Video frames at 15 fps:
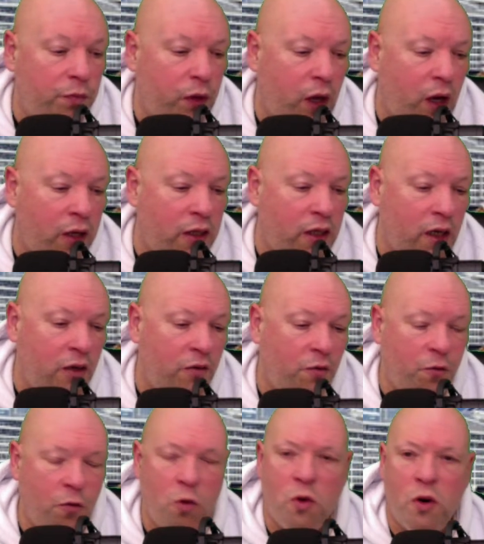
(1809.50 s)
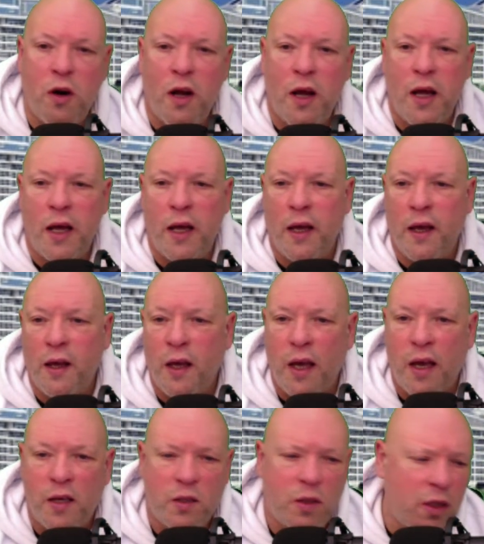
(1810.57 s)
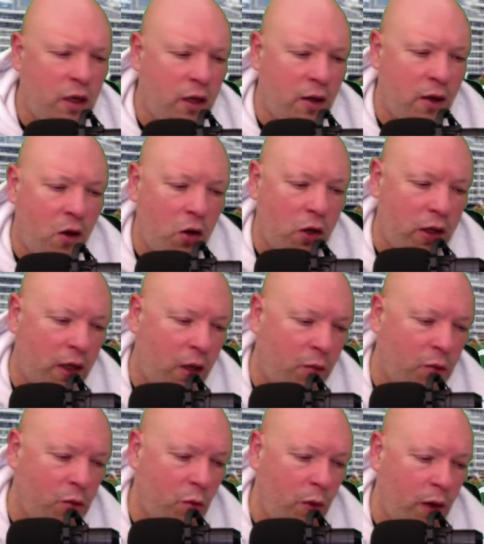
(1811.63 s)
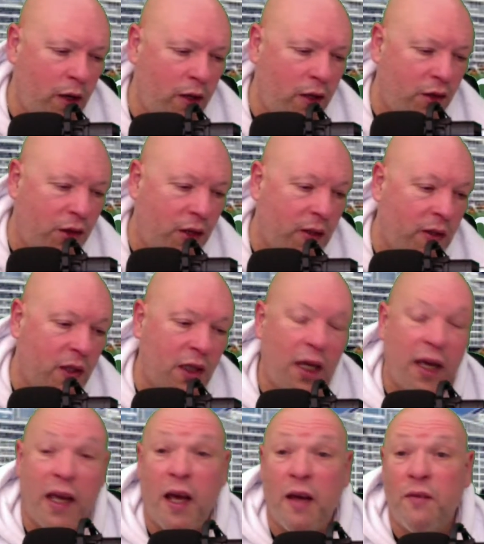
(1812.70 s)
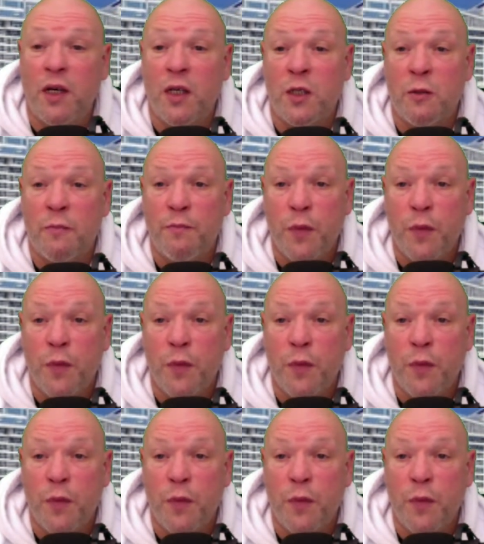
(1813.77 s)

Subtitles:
I did it for our synagogue, and that was one of the things that they gave us.